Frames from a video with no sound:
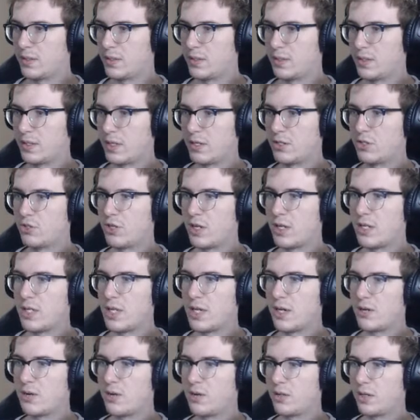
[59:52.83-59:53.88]
I tried that
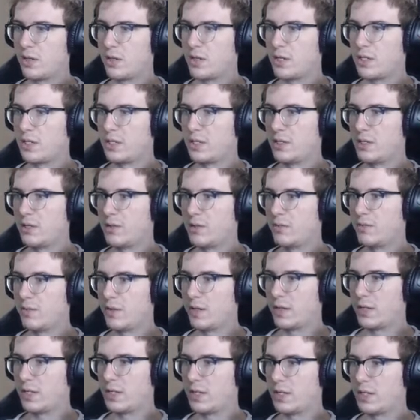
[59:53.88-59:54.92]
earlier and didn't look
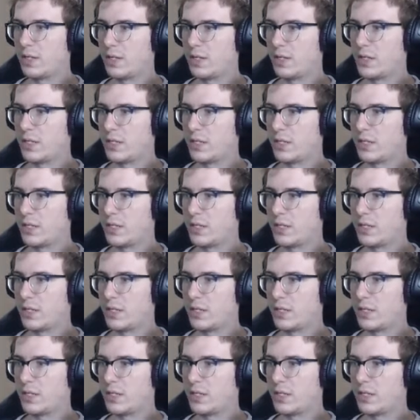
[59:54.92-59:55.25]
very good.